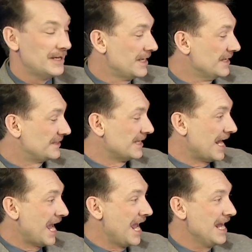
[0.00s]
Is it
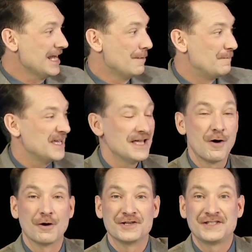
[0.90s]
A, B,
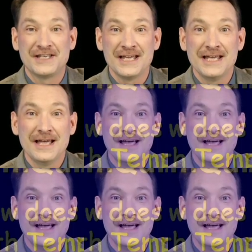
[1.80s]
or C?